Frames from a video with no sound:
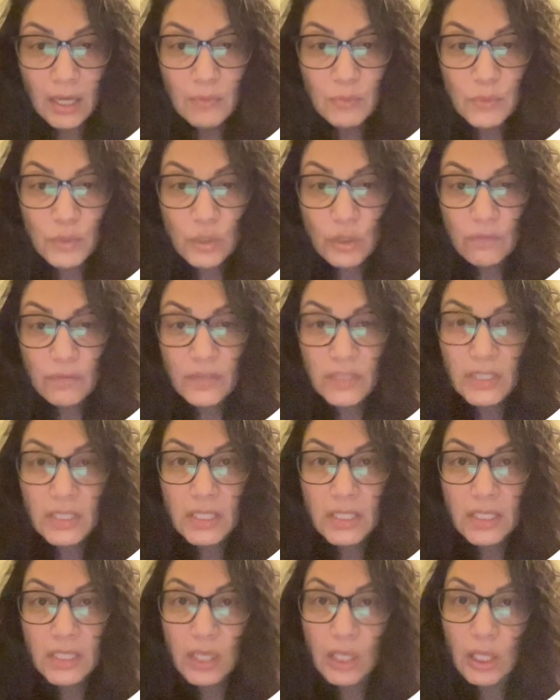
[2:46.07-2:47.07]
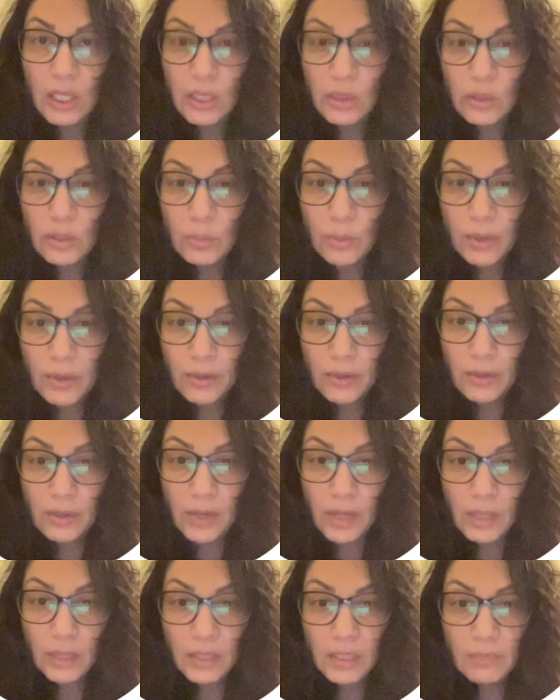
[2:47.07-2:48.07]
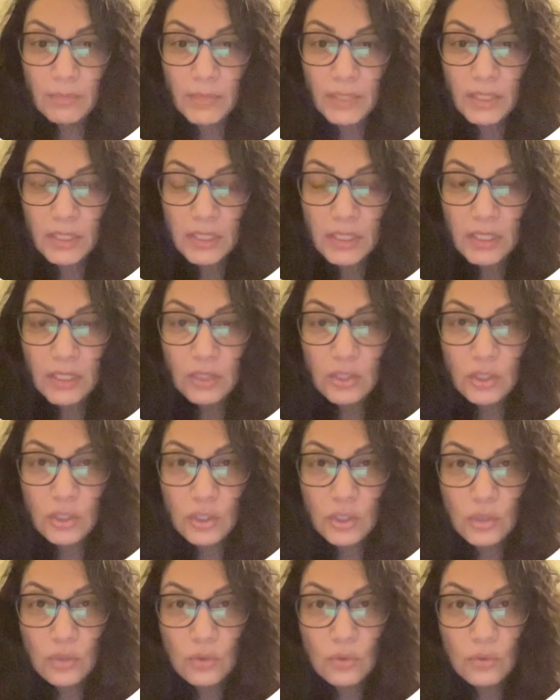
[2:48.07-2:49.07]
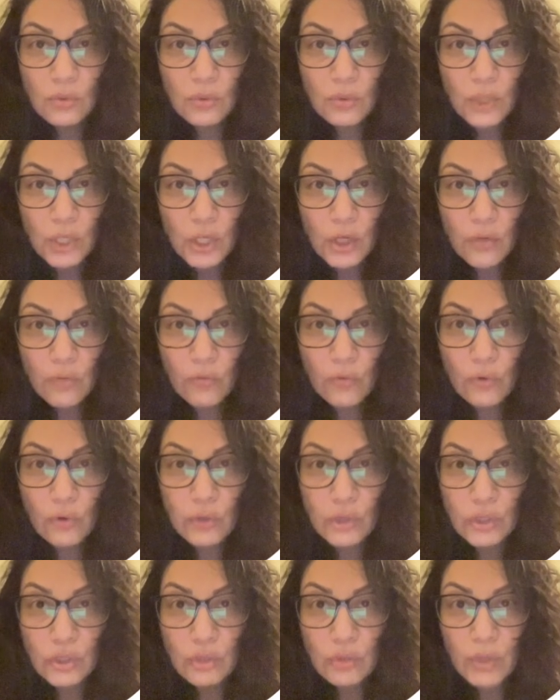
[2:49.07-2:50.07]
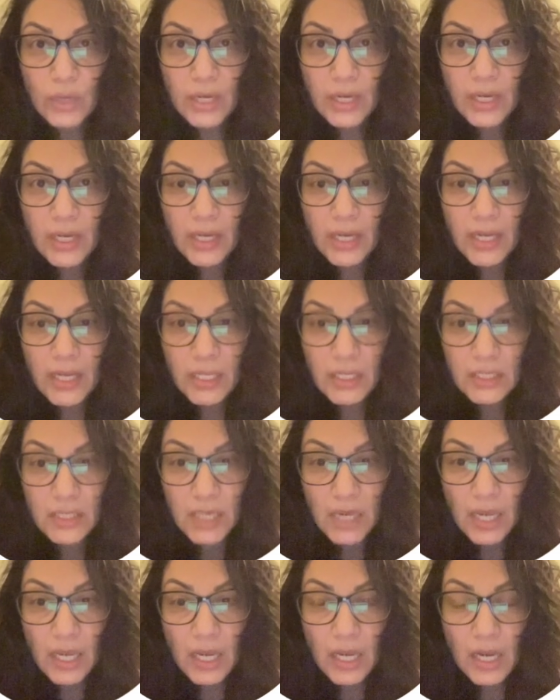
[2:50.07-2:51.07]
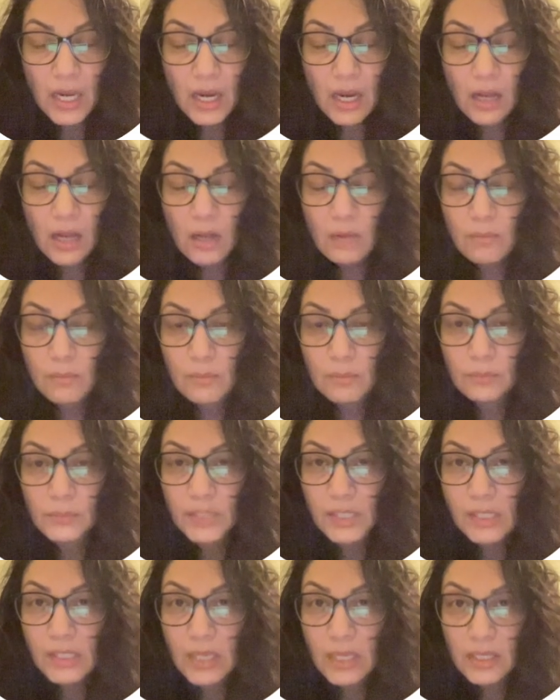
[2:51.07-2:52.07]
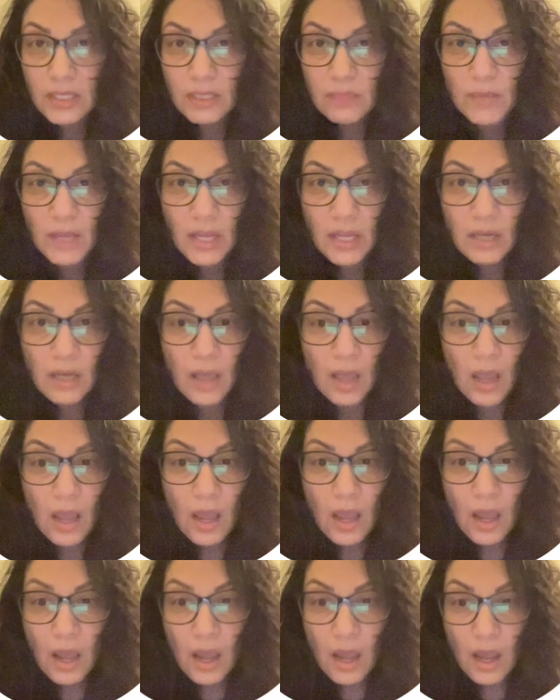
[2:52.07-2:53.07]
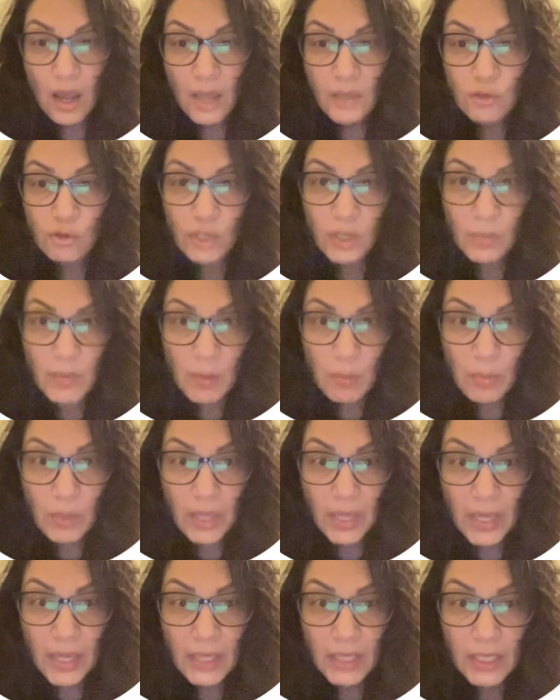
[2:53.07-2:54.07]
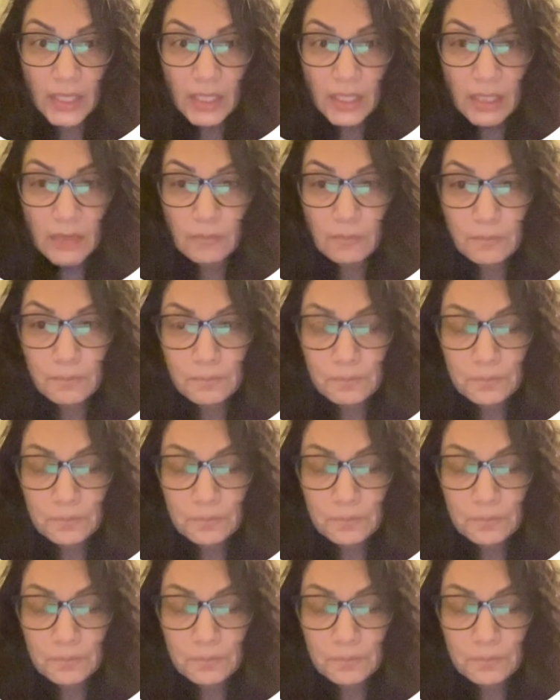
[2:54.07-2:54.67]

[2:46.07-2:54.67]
Services include, but are not limited to, of course, doing an intake, assessment, treatment planning,